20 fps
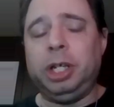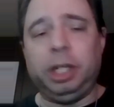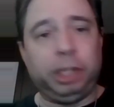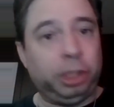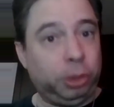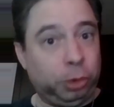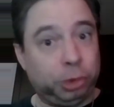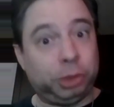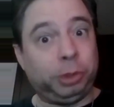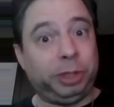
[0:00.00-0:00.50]
You
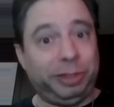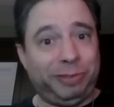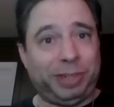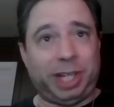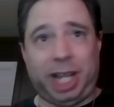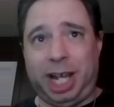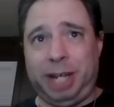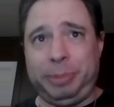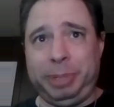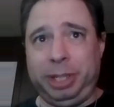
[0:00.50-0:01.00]
can also leave a
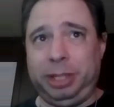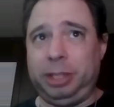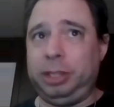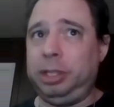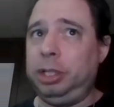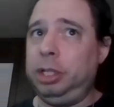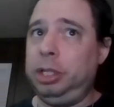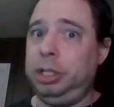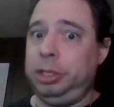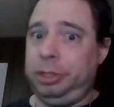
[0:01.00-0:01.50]
comment,
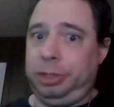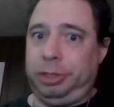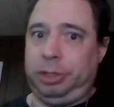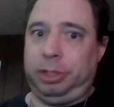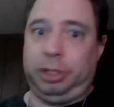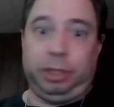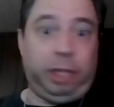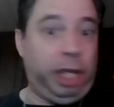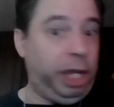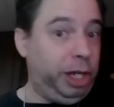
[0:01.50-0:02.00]

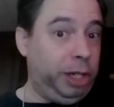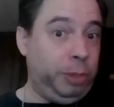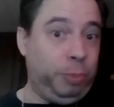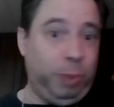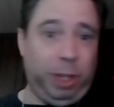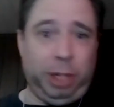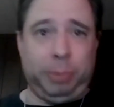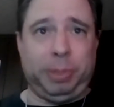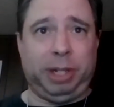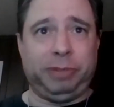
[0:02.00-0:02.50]
on any
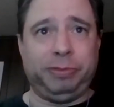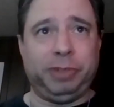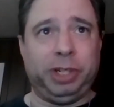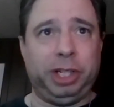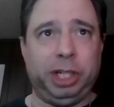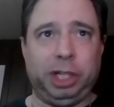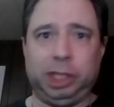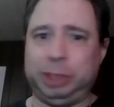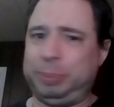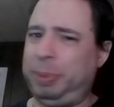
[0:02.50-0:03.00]
one of my
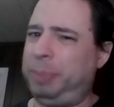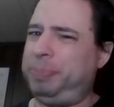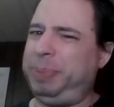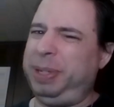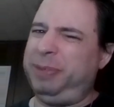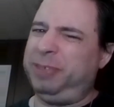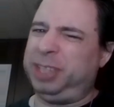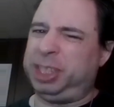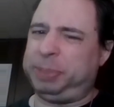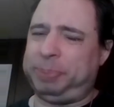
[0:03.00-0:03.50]
videos, but
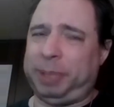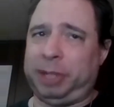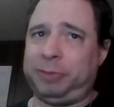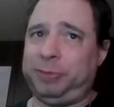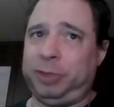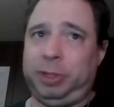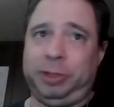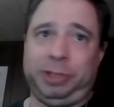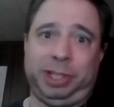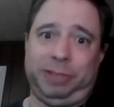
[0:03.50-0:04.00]
be
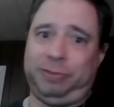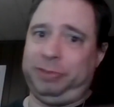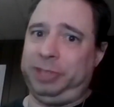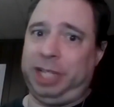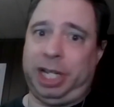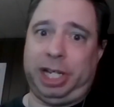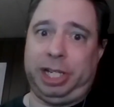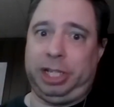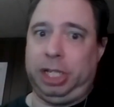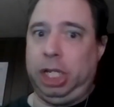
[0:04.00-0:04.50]
respectful, and if
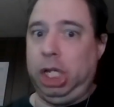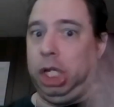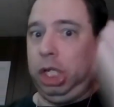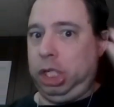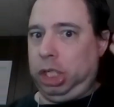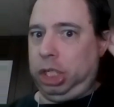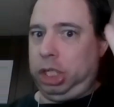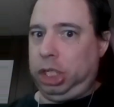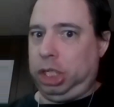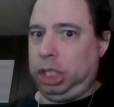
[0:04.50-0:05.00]
not,
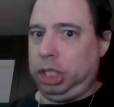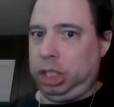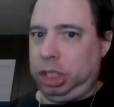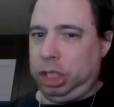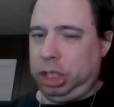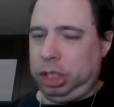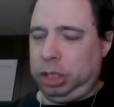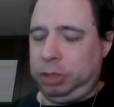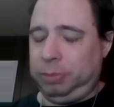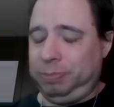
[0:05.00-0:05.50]

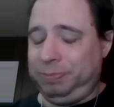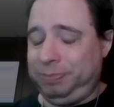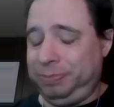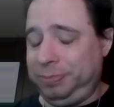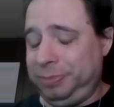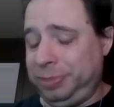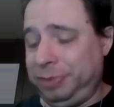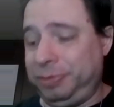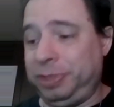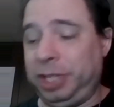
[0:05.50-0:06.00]

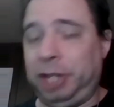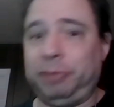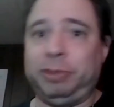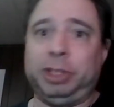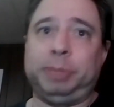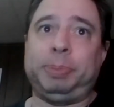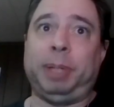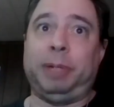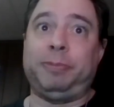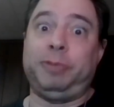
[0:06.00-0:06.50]
if you're not
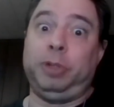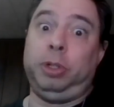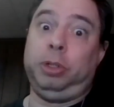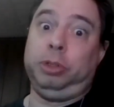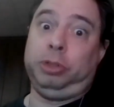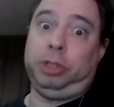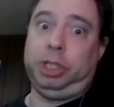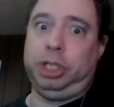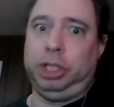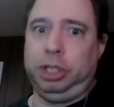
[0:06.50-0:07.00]

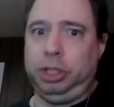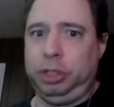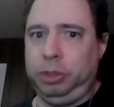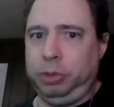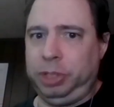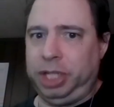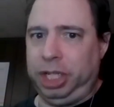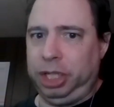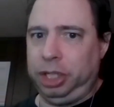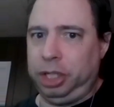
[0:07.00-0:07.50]
respectful,
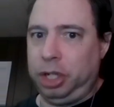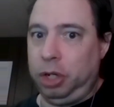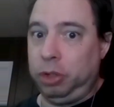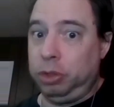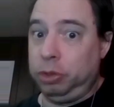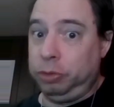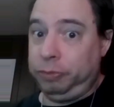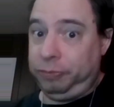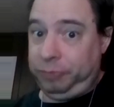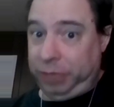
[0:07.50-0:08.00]
you can
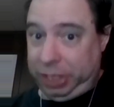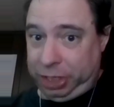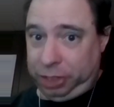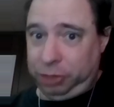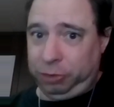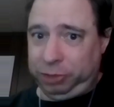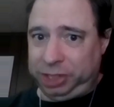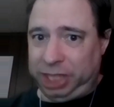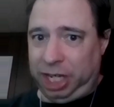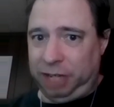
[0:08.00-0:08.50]
go
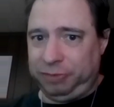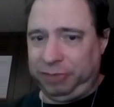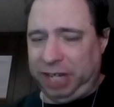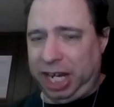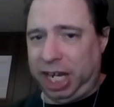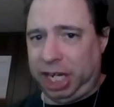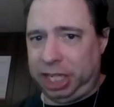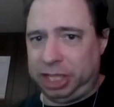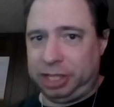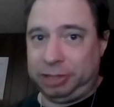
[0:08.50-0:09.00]
fuck yourself
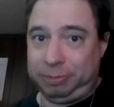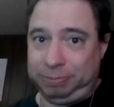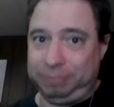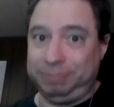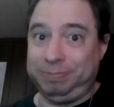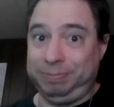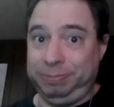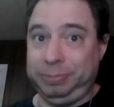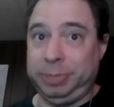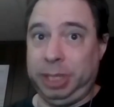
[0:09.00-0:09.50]
and
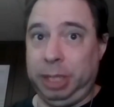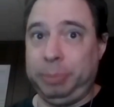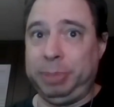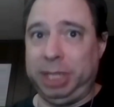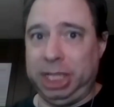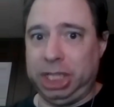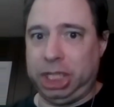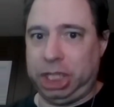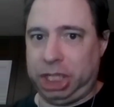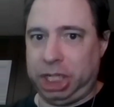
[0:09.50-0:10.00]
pretty
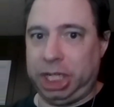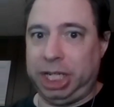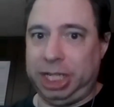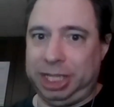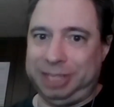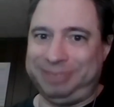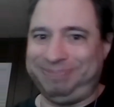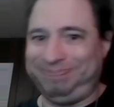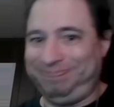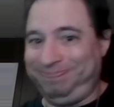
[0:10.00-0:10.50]
much
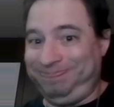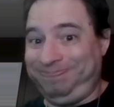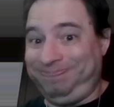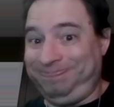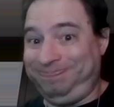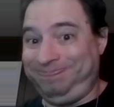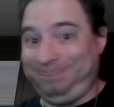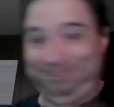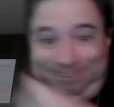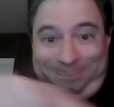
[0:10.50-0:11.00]
uh,
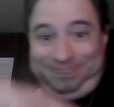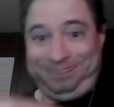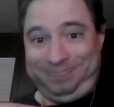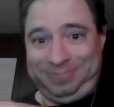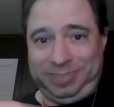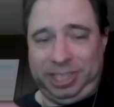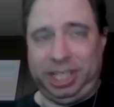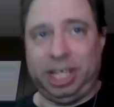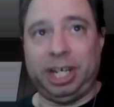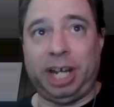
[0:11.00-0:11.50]

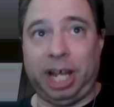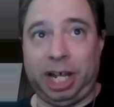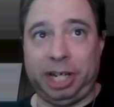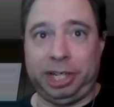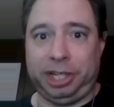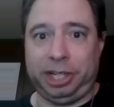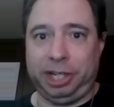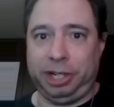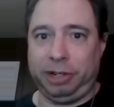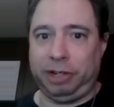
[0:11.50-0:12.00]
get out
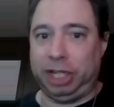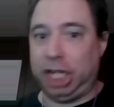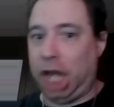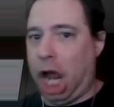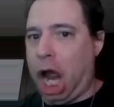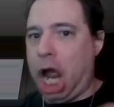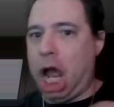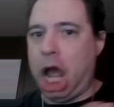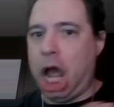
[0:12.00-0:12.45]
of here and